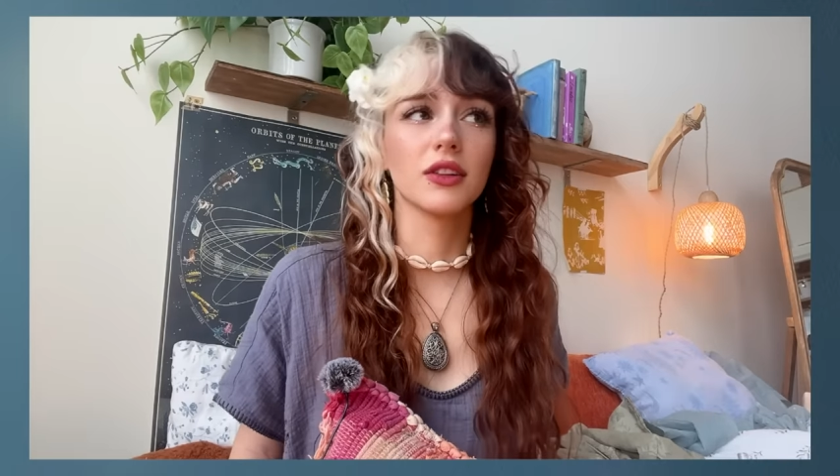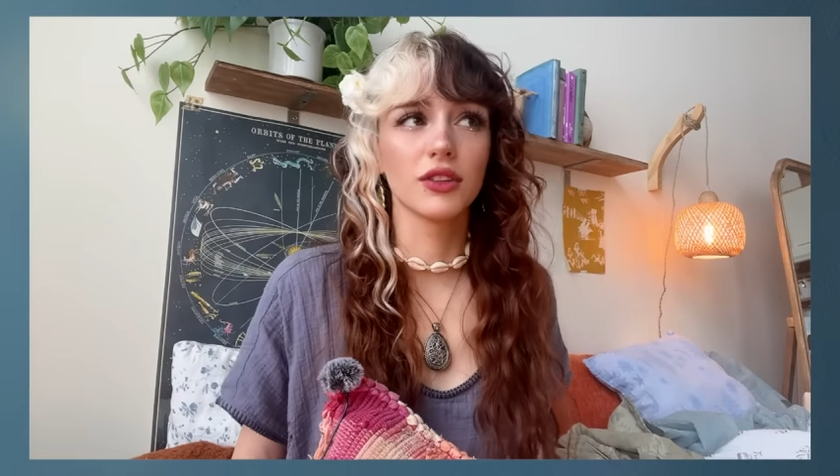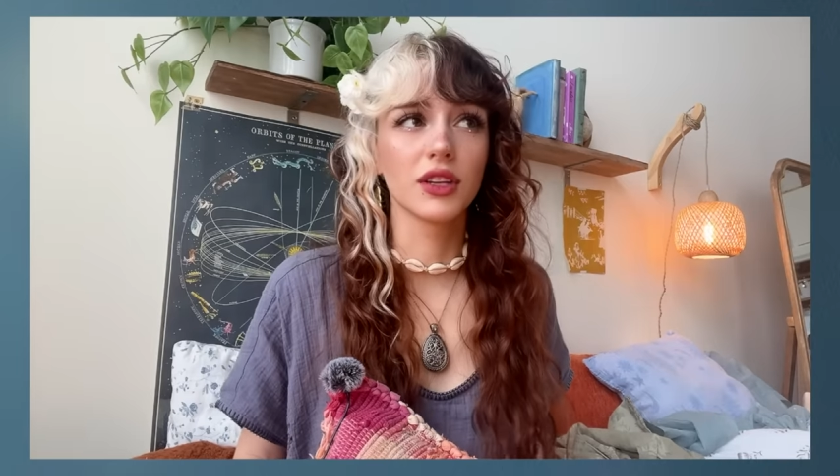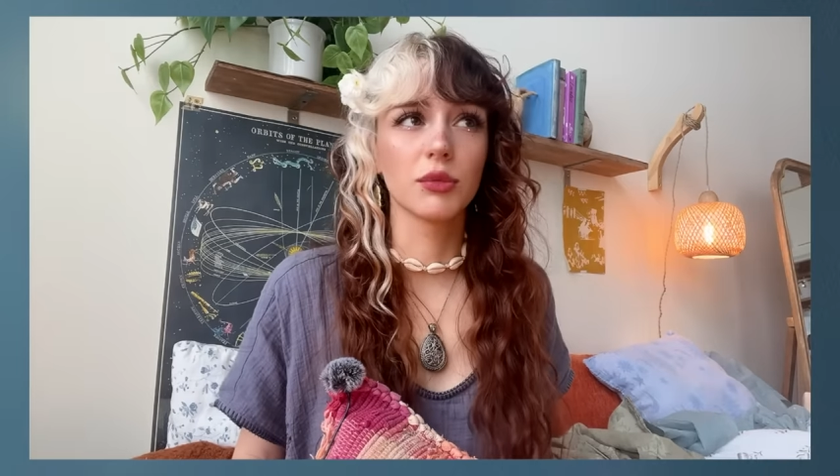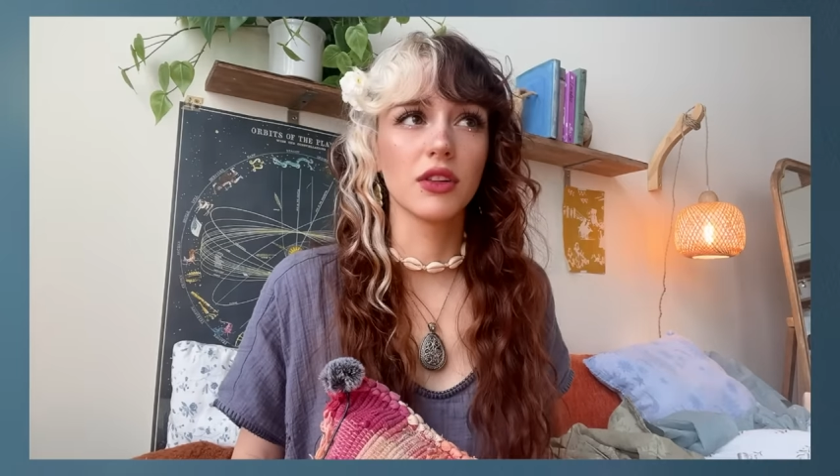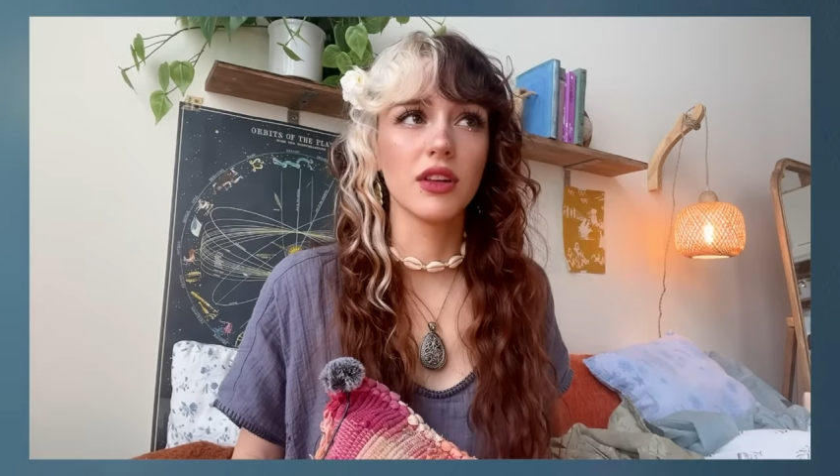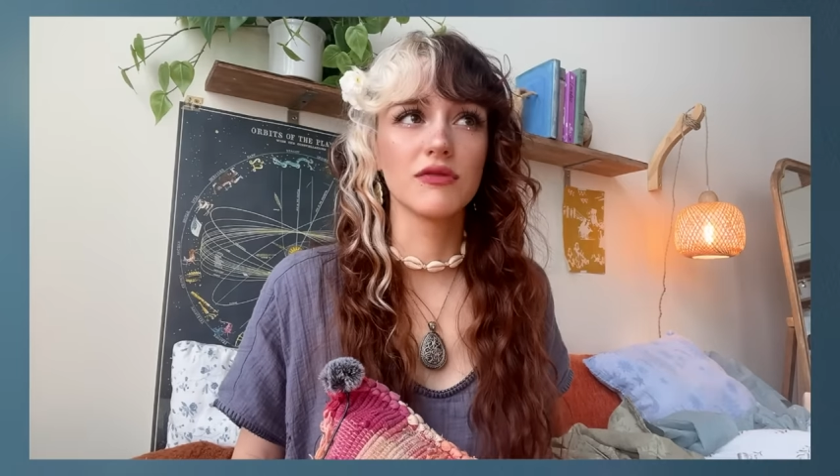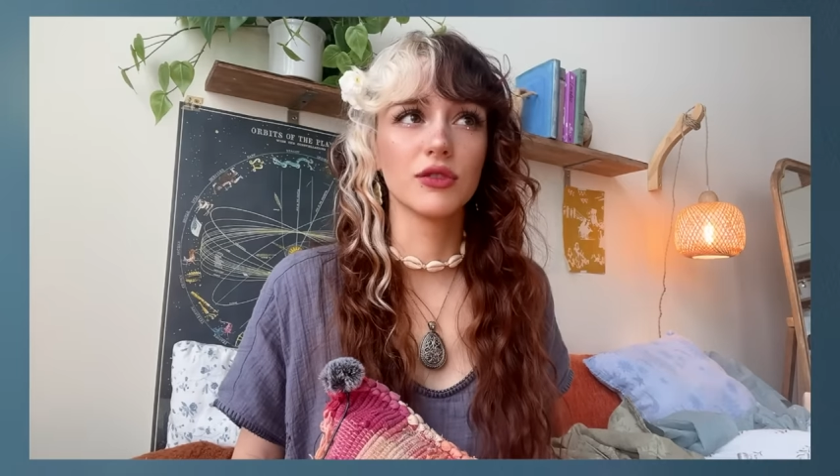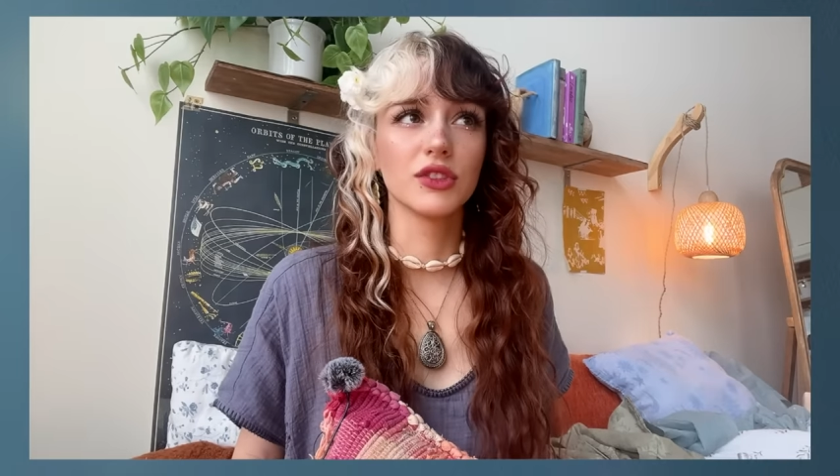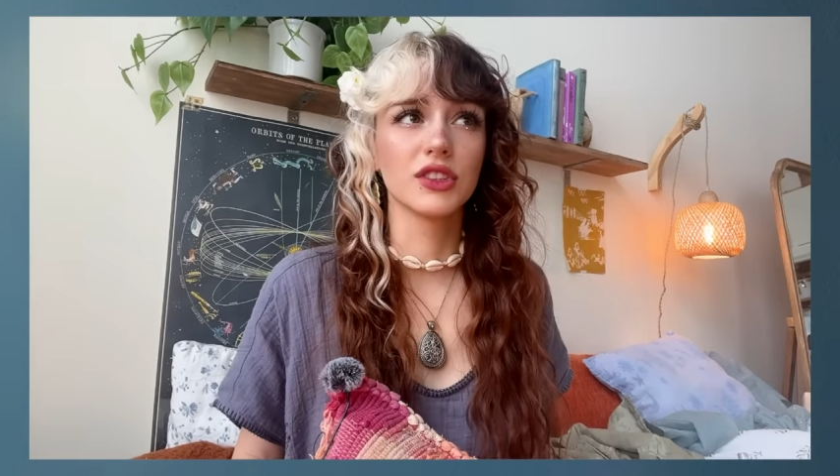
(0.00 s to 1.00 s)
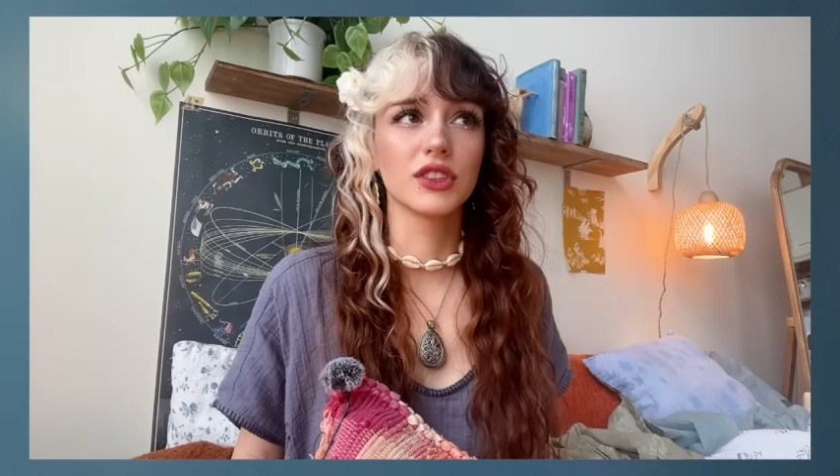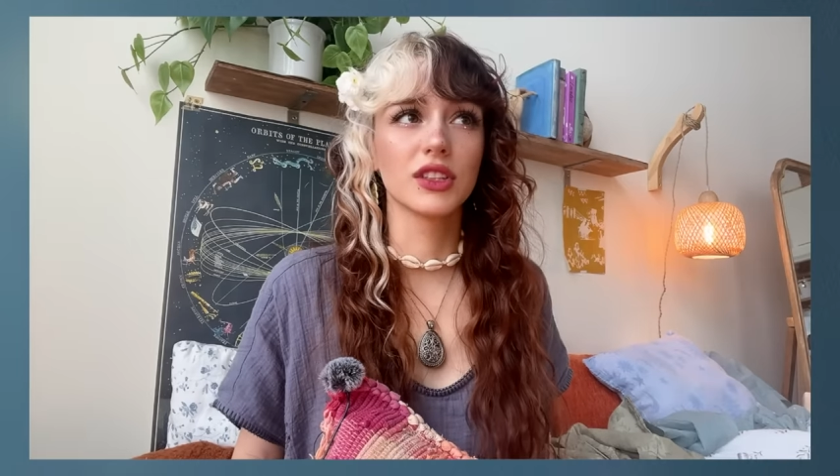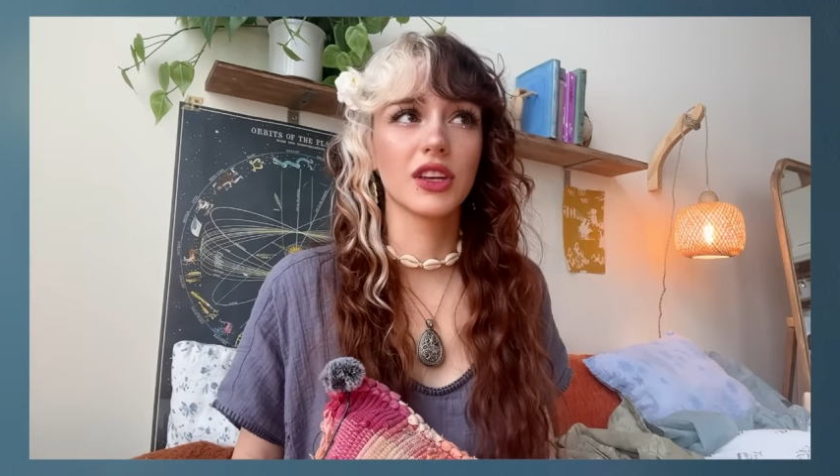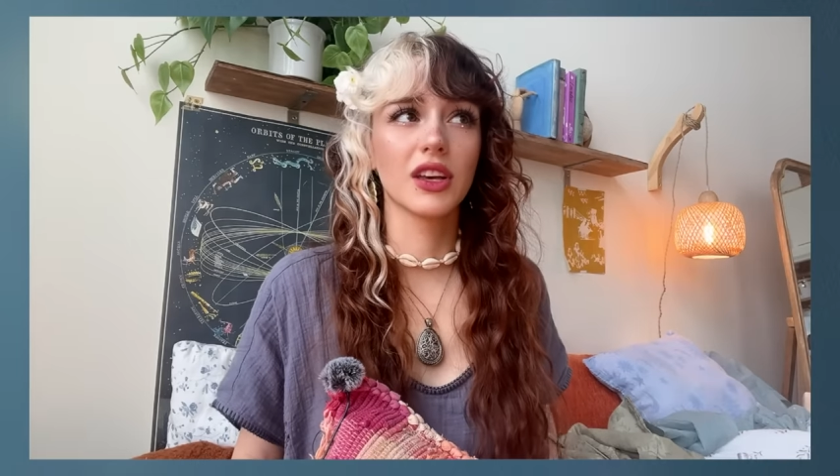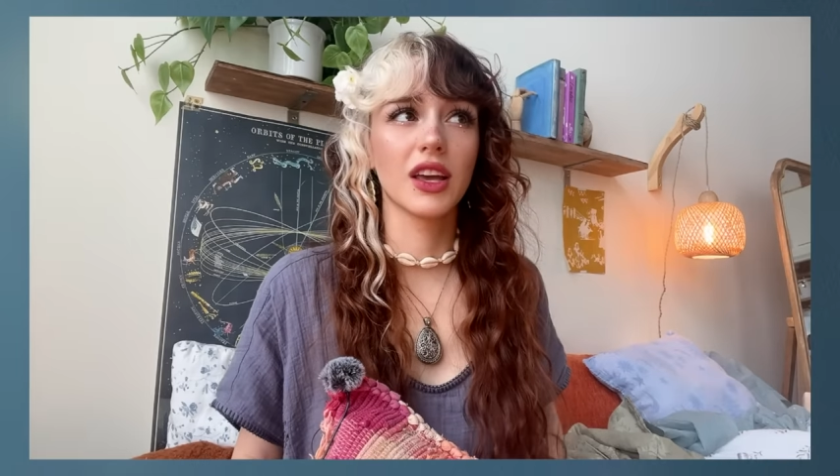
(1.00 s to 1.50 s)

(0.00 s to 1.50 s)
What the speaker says: looked up the levels.